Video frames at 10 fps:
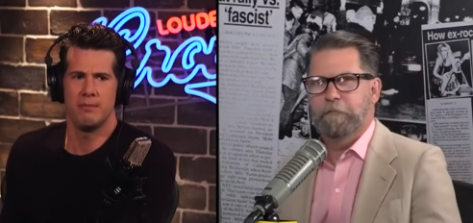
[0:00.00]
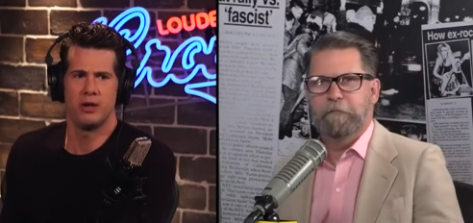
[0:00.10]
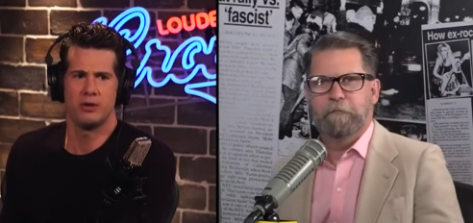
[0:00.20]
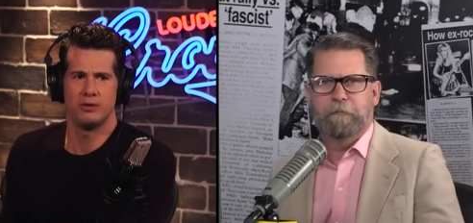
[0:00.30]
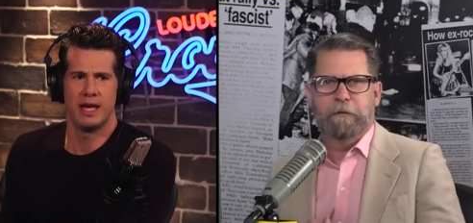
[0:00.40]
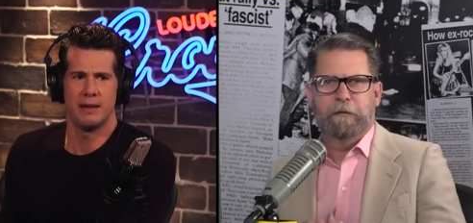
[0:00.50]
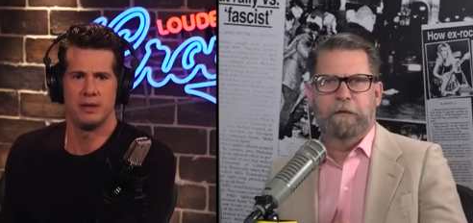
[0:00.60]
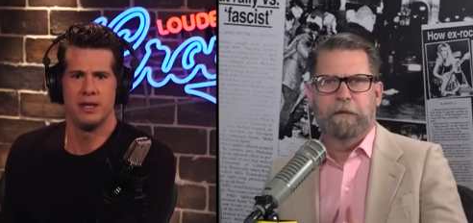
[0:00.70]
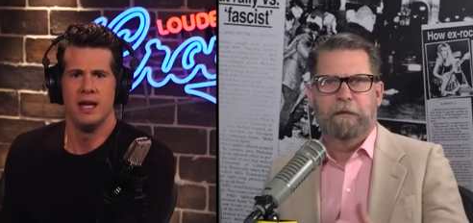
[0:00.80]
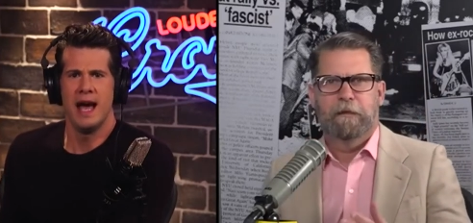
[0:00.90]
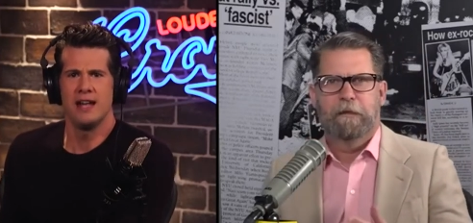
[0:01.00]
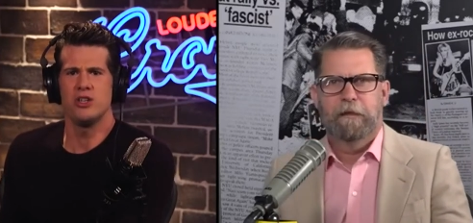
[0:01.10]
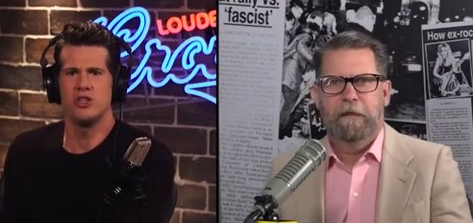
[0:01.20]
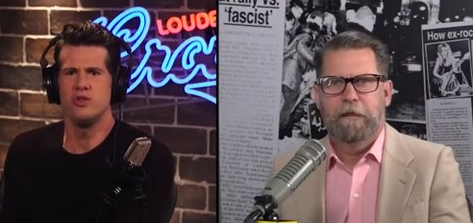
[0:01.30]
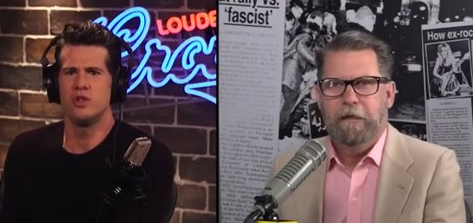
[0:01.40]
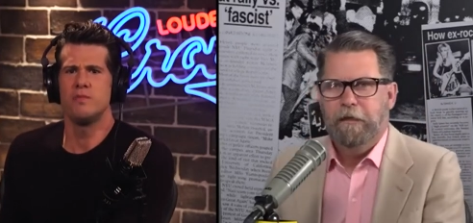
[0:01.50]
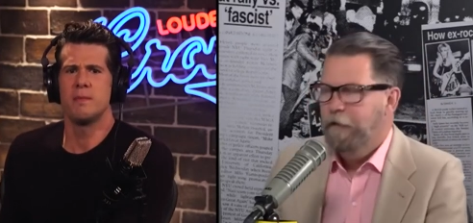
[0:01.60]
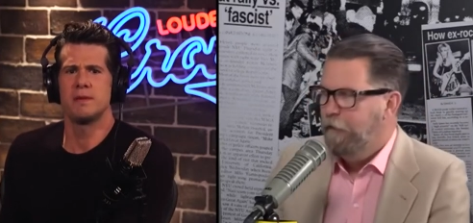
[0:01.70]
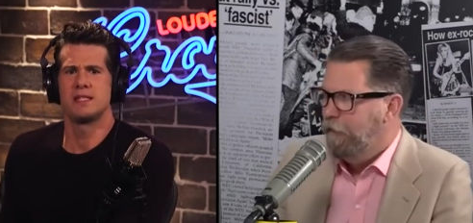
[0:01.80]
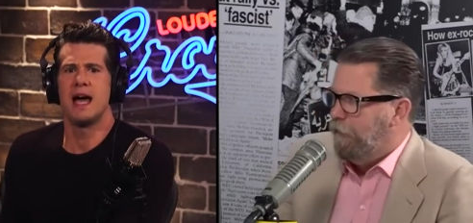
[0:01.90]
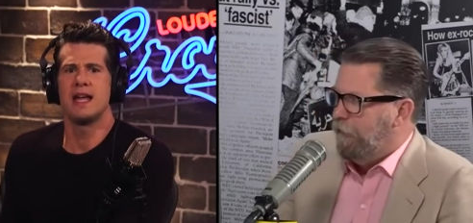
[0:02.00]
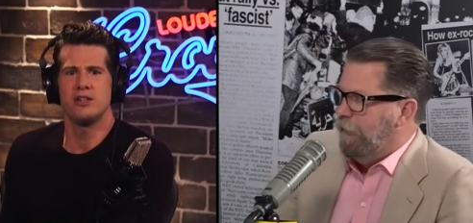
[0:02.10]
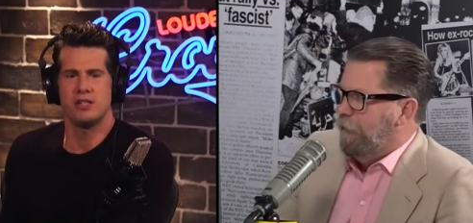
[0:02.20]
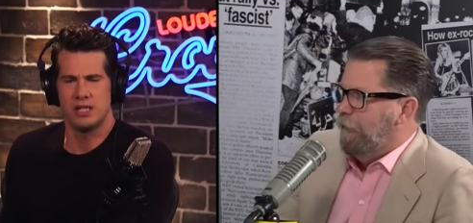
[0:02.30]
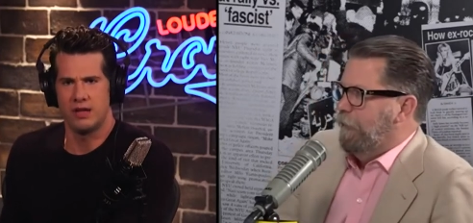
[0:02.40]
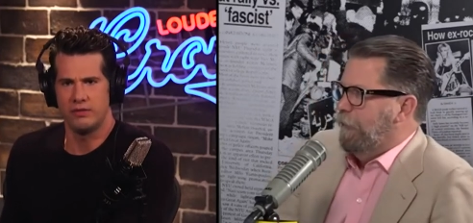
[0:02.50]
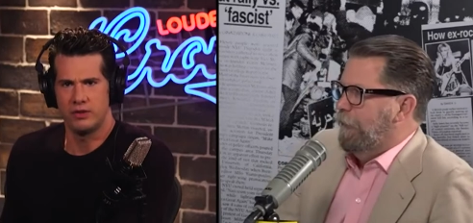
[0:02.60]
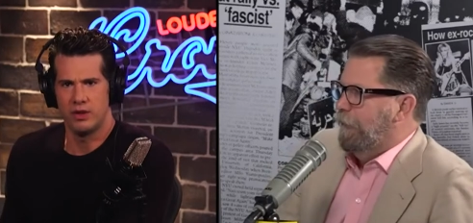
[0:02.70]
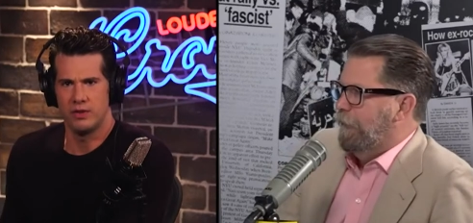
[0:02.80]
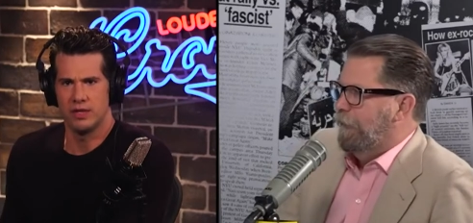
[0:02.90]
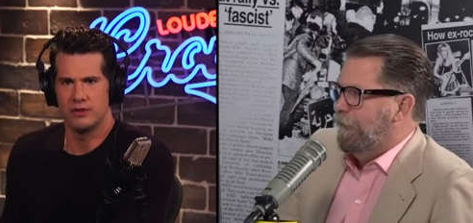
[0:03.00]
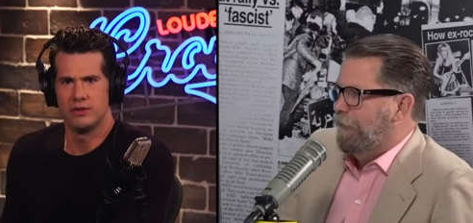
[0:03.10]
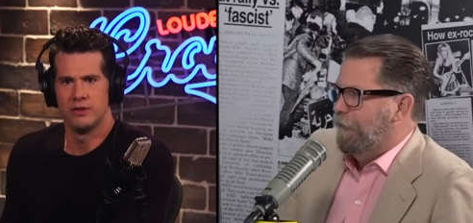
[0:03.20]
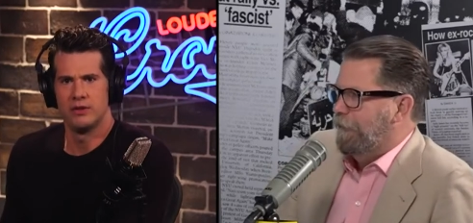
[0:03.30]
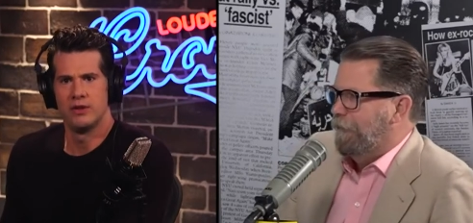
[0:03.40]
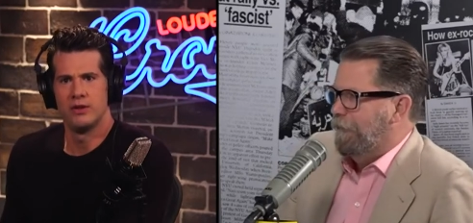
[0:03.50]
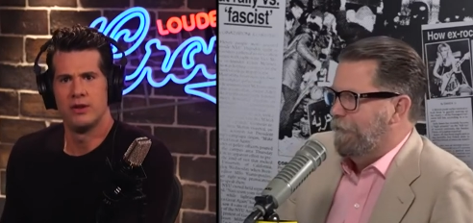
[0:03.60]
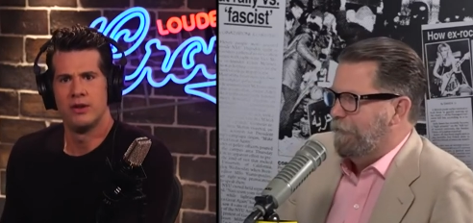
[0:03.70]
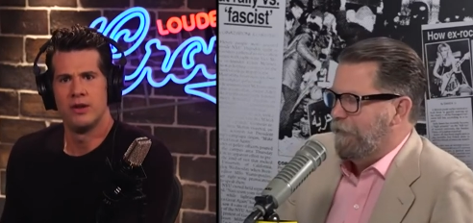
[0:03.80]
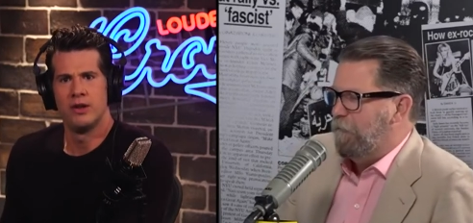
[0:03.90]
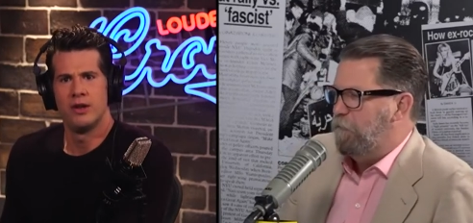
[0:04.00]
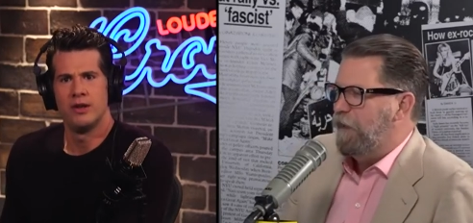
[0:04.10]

Speaker 1: I bungled that, but I know you you've been beside yourself over this. The